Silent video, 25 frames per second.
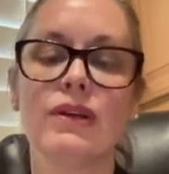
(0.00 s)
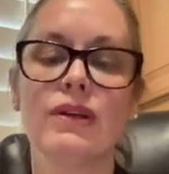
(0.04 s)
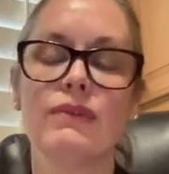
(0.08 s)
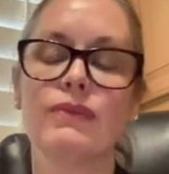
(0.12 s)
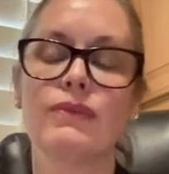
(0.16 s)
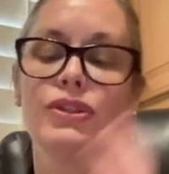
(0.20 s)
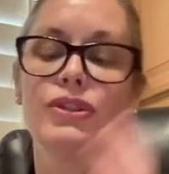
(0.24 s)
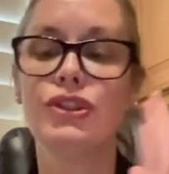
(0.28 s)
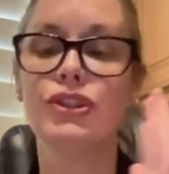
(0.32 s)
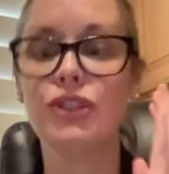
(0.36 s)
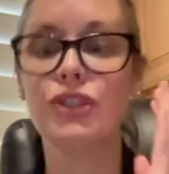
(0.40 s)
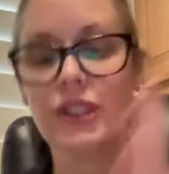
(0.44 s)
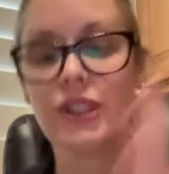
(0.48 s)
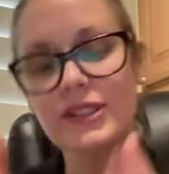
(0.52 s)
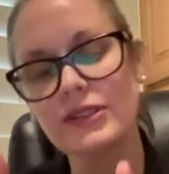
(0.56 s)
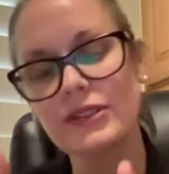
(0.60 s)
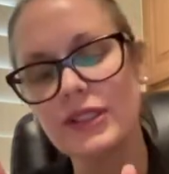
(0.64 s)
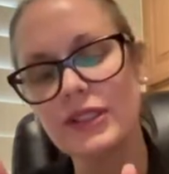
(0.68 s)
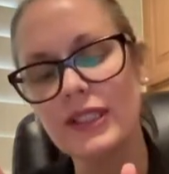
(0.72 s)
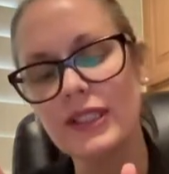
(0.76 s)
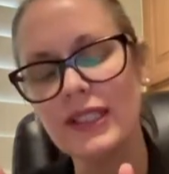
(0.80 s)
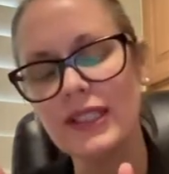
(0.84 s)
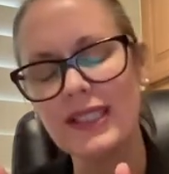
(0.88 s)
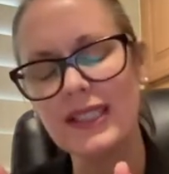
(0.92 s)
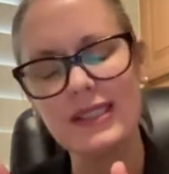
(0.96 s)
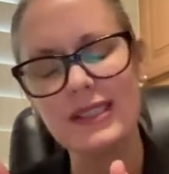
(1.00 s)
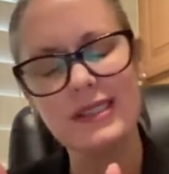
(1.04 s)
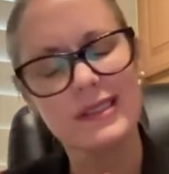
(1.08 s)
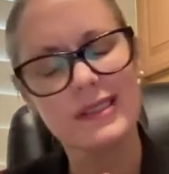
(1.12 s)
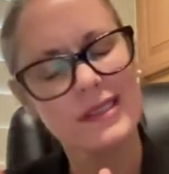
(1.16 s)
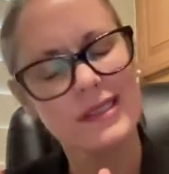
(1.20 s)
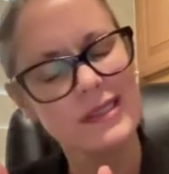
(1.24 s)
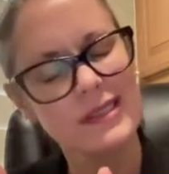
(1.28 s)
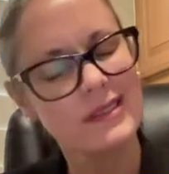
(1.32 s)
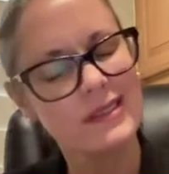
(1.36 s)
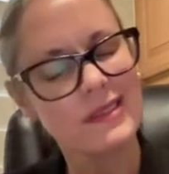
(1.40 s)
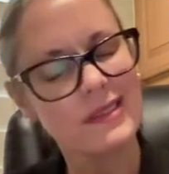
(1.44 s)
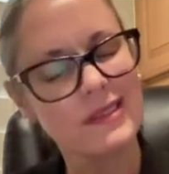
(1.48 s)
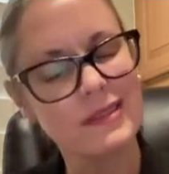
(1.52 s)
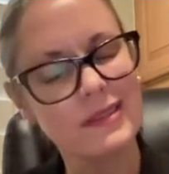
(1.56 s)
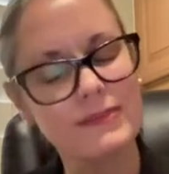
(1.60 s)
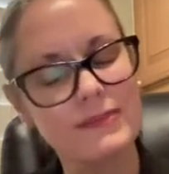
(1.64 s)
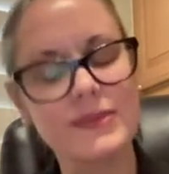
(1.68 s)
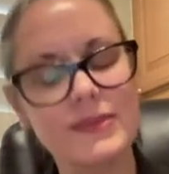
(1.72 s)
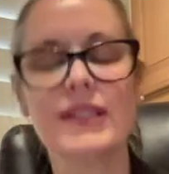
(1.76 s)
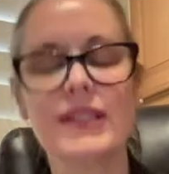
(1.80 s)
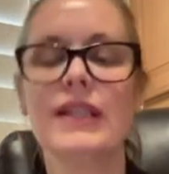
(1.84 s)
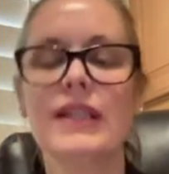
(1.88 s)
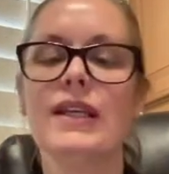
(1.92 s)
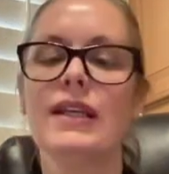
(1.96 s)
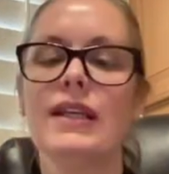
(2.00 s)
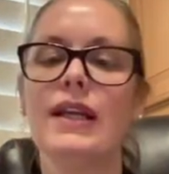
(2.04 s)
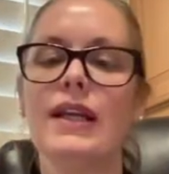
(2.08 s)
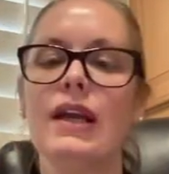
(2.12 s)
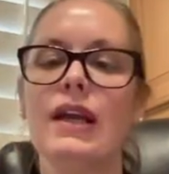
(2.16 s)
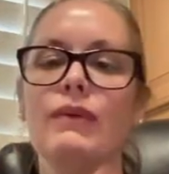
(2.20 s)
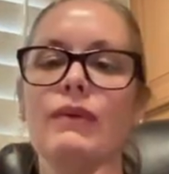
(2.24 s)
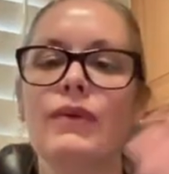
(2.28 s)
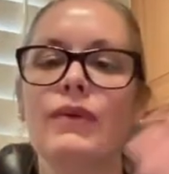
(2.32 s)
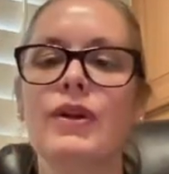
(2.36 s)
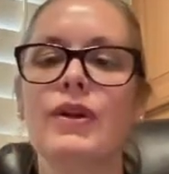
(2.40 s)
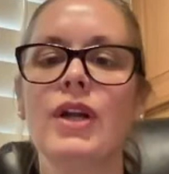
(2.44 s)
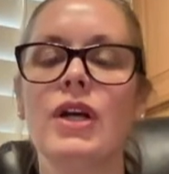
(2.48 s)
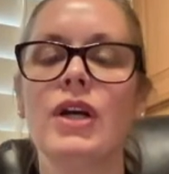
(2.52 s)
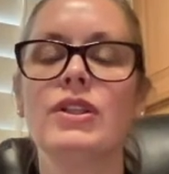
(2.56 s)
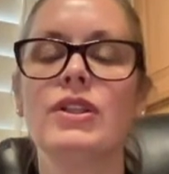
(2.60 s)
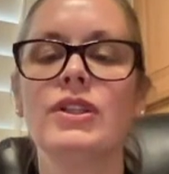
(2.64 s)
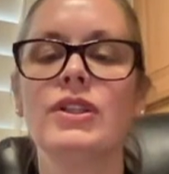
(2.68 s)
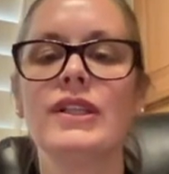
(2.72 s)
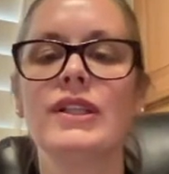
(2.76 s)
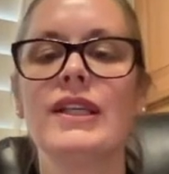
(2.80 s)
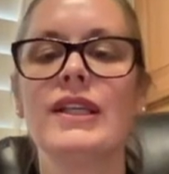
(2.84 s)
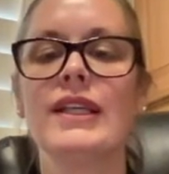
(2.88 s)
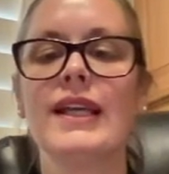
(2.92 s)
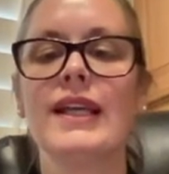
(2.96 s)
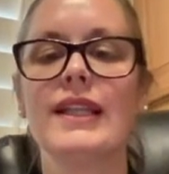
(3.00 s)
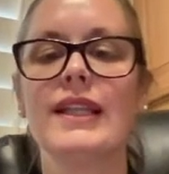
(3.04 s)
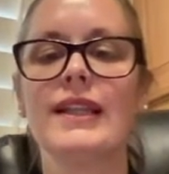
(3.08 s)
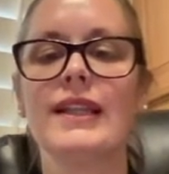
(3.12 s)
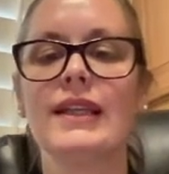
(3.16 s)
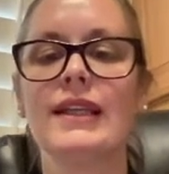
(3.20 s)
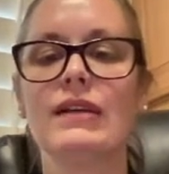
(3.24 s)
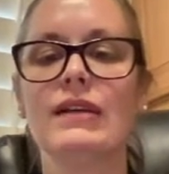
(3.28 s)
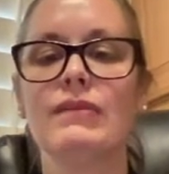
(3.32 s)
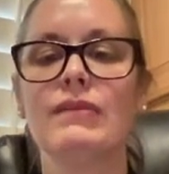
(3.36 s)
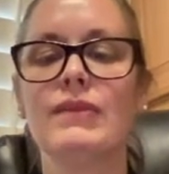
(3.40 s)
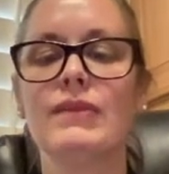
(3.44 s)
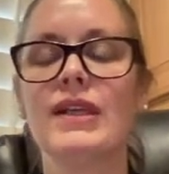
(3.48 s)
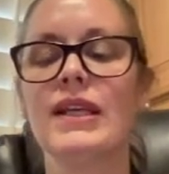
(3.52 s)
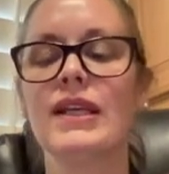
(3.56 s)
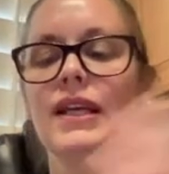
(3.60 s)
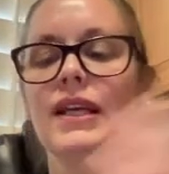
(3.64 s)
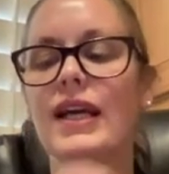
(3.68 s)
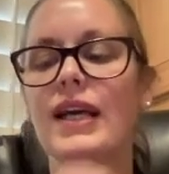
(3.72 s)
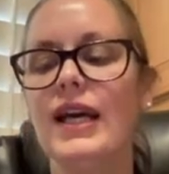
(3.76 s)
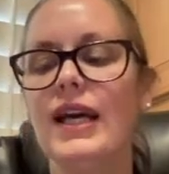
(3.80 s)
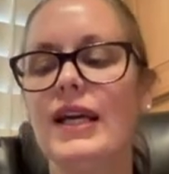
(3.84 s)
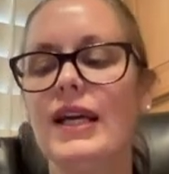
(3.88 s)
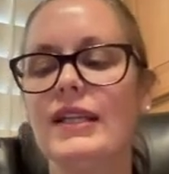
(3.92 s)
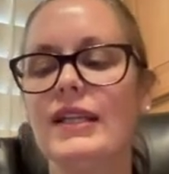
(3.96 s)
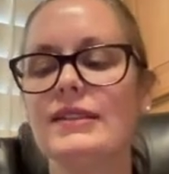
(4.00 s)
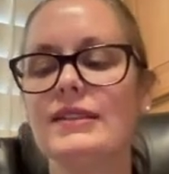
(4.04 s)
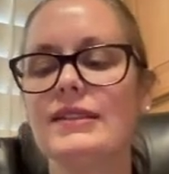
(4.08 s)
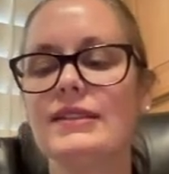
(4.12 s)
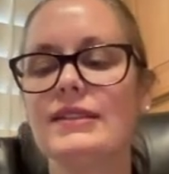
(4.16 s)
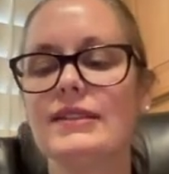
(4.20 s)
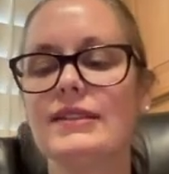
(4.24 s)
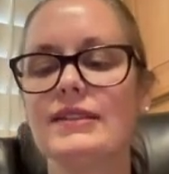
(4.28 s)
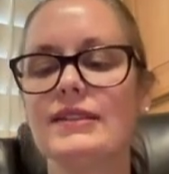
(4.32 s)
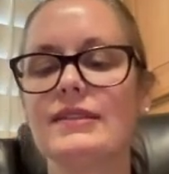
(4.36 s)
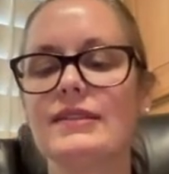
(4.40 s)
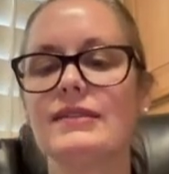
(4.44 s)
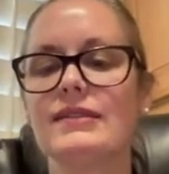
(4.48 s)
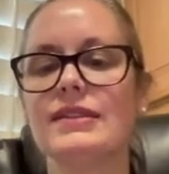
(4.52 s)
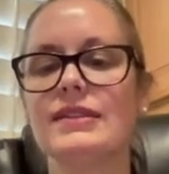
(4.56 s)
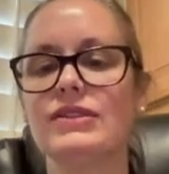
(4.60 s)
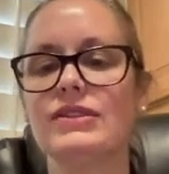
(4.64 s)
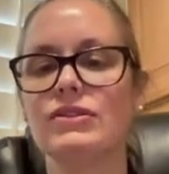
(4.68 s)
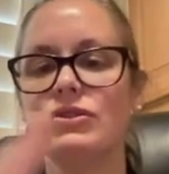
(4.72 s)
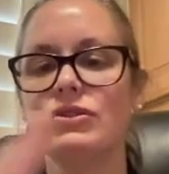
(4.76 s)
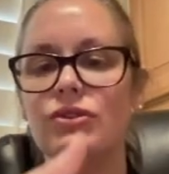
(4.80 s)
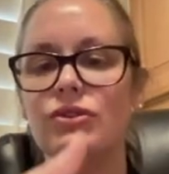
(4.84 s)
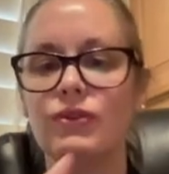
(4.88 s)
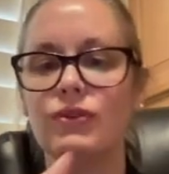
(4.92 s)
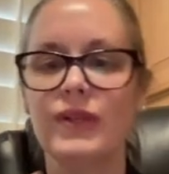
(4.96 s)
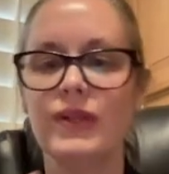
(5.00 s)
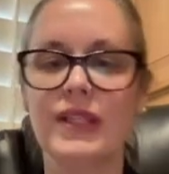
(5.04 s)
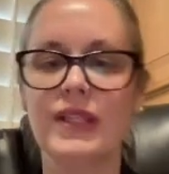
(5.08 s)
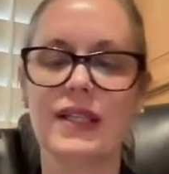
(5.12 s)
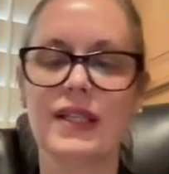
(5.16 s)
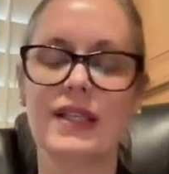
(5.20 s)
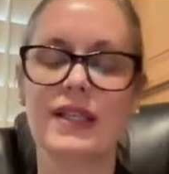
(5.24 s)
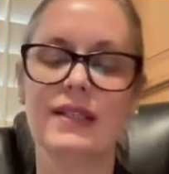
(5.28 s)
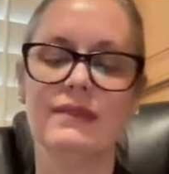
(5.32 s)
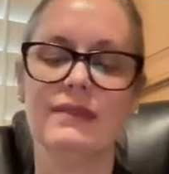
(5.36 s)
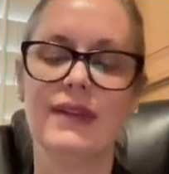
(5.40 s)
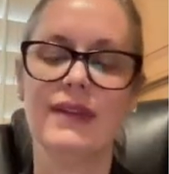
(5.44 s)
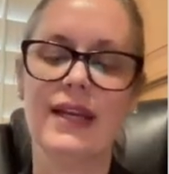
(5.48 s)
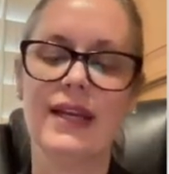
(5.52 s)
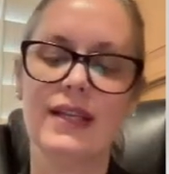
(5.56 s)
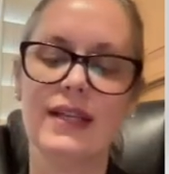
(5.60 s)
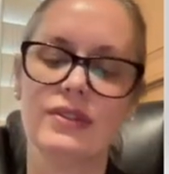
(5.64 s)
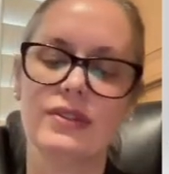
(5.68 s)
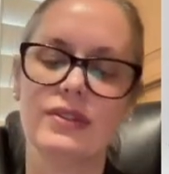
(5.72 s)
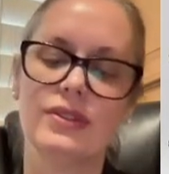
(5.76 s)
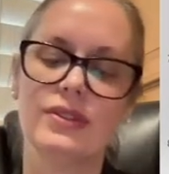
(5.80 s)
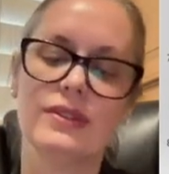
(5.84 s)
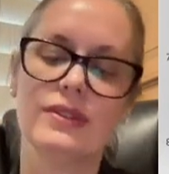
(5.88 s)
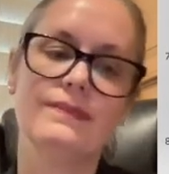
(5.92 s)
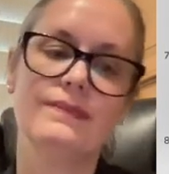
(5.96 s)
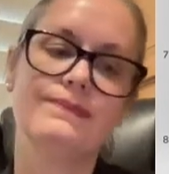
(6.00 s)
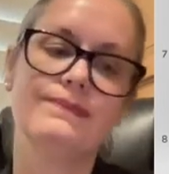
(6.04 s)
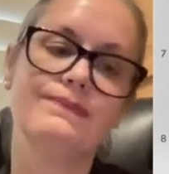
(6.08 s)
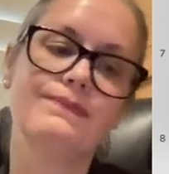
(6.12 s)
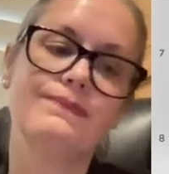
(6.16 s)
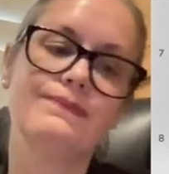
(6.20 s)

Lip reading: If we're just looking at the systems and we're not looking at them as this joint kind of action.